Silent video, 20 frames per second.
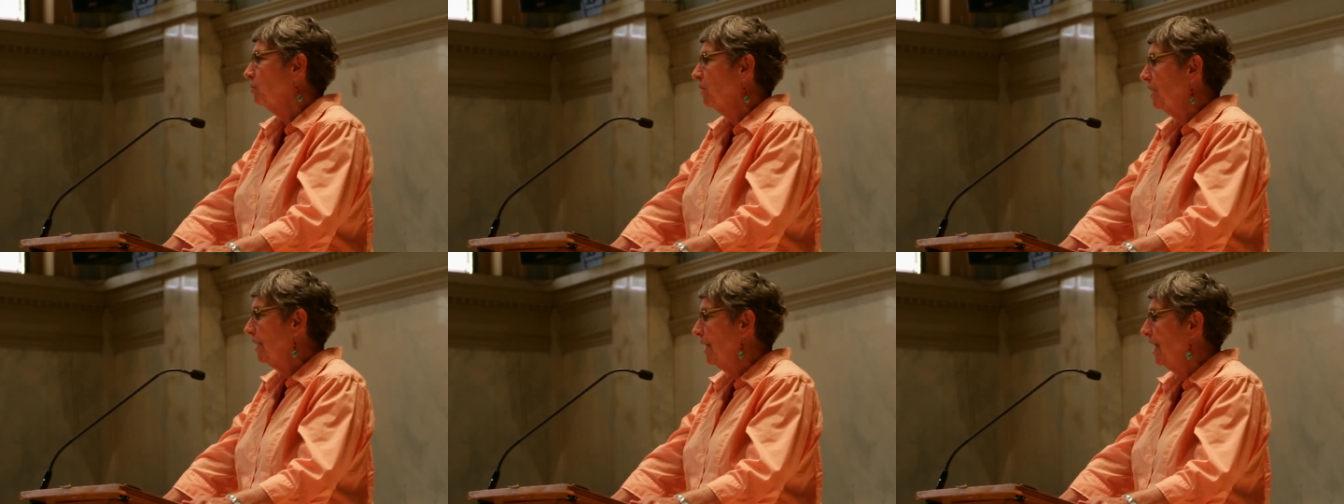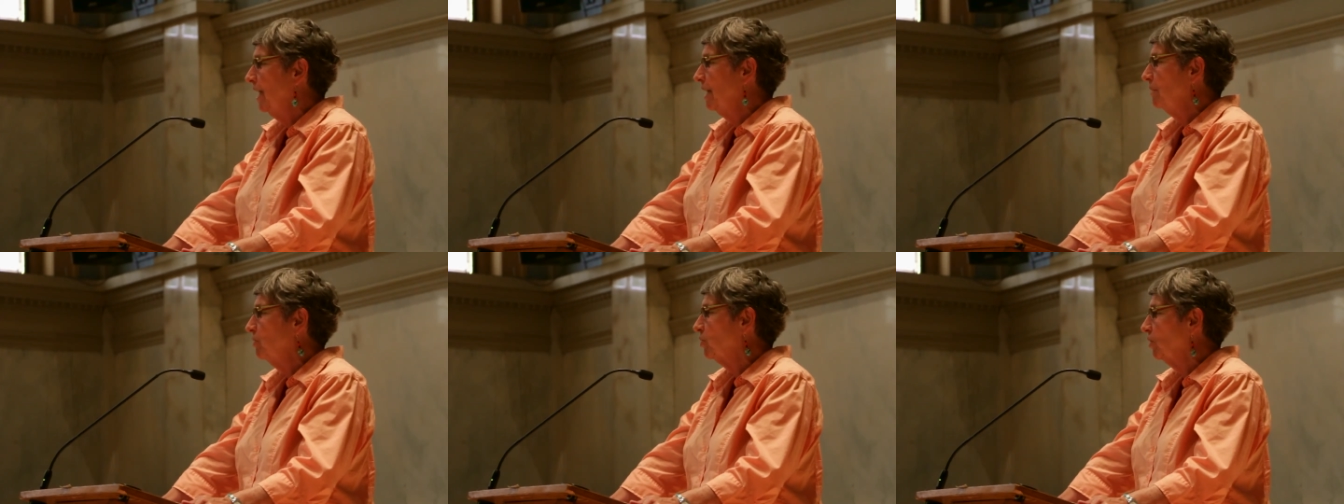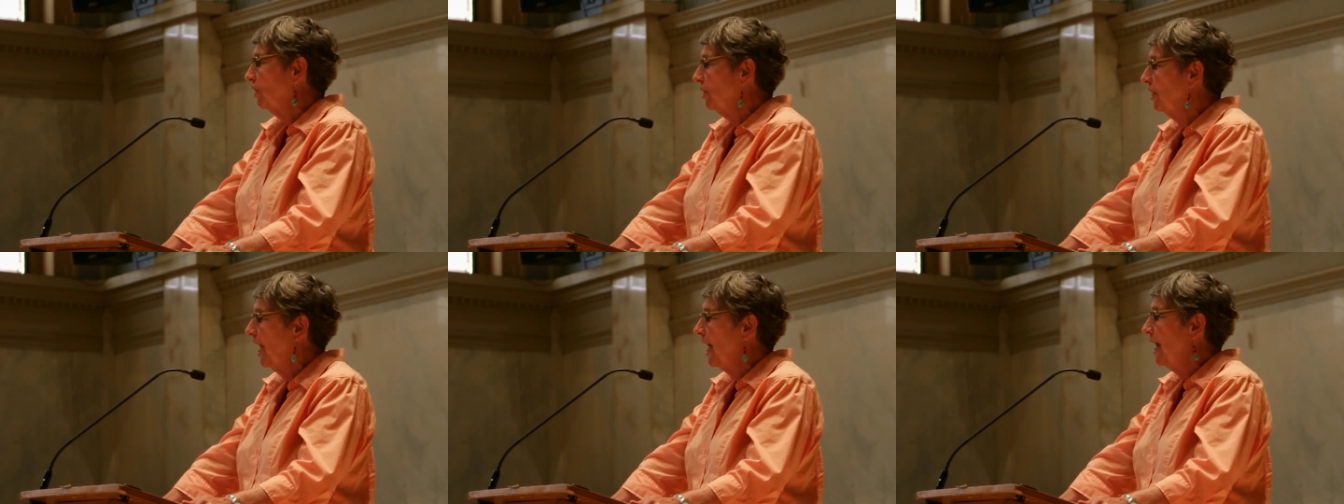but names
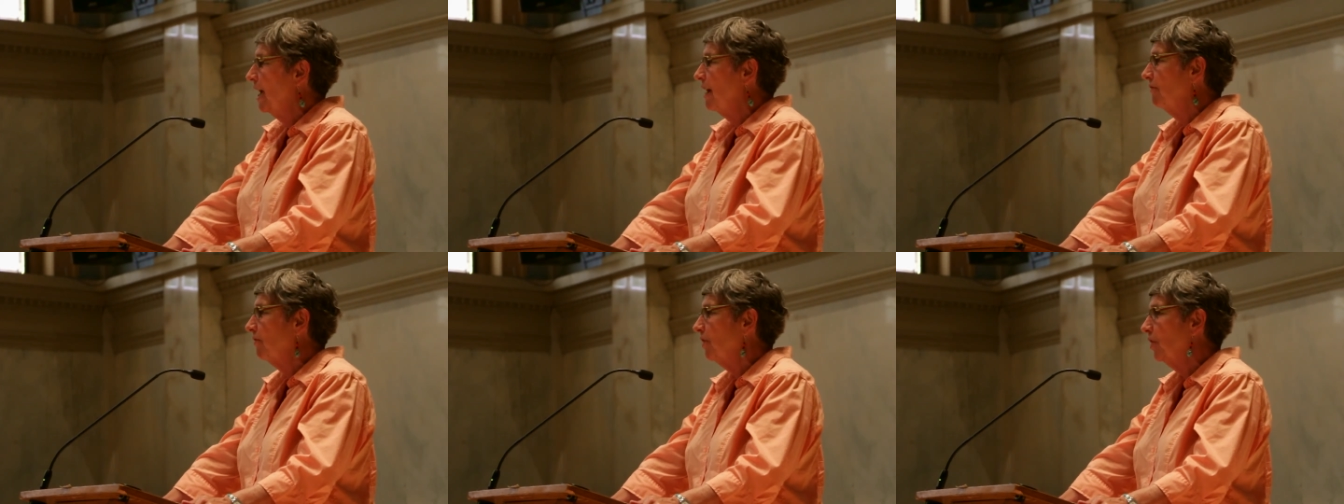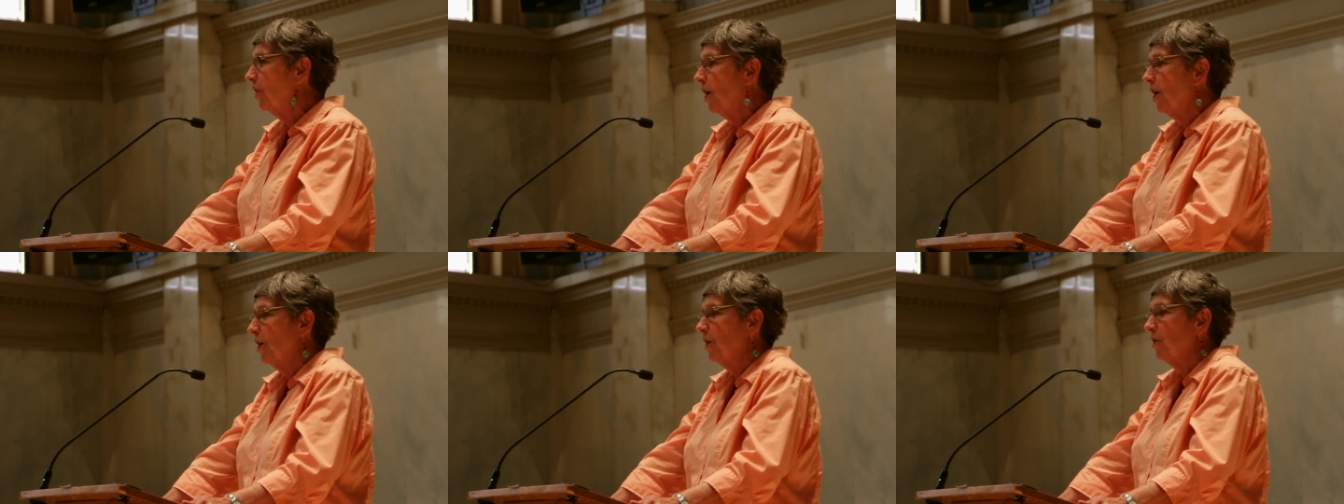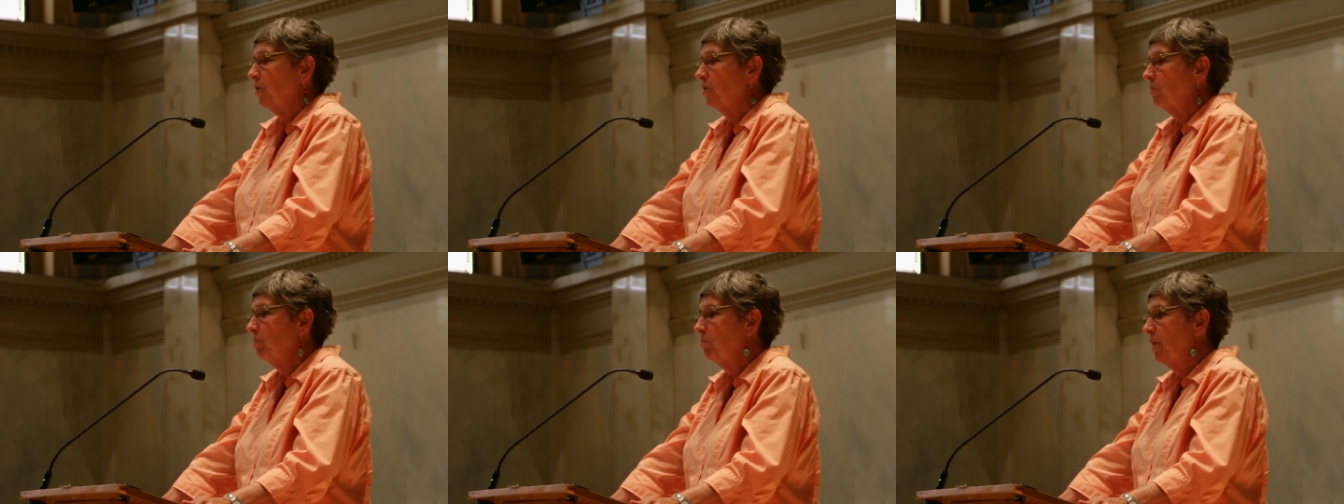will never
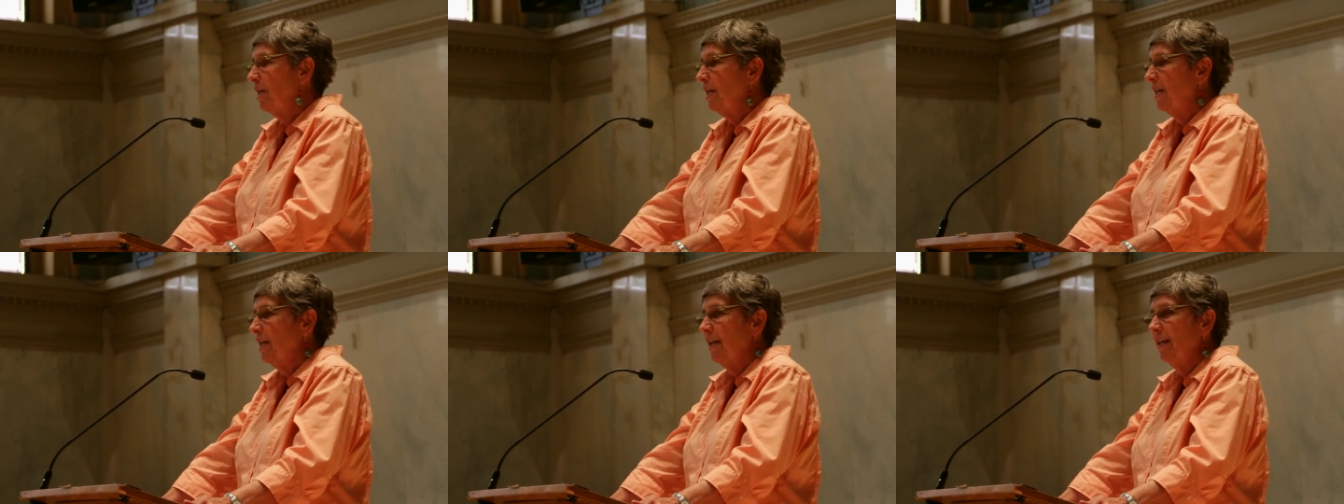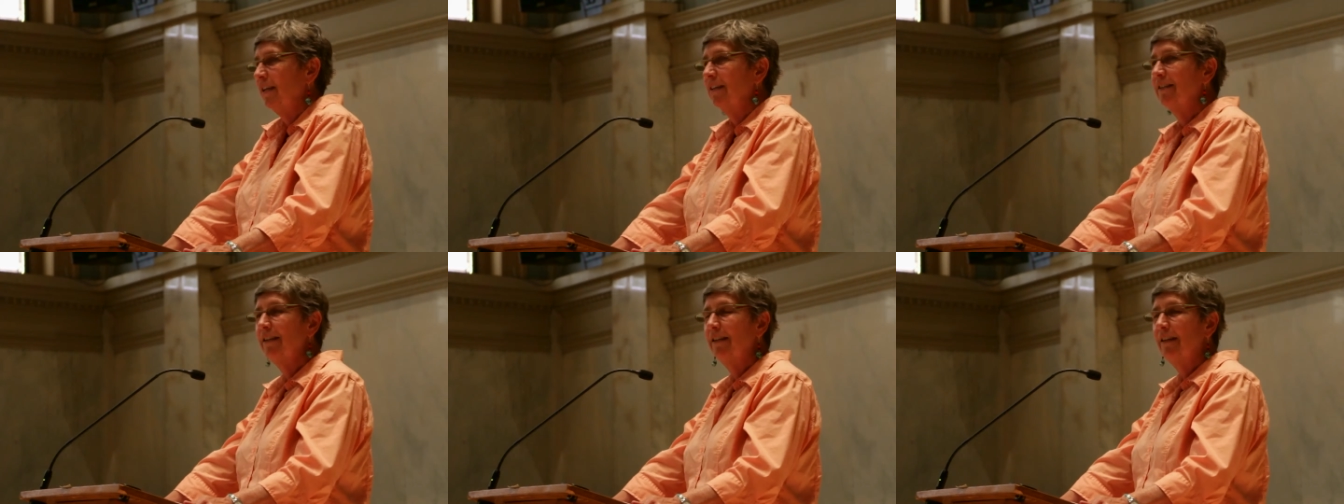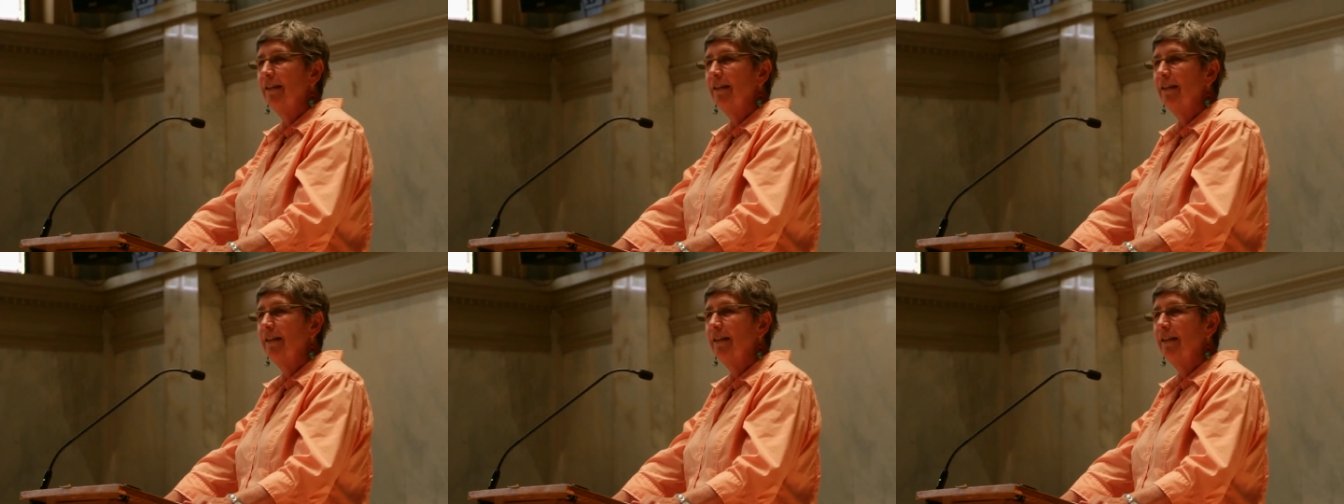hurt me.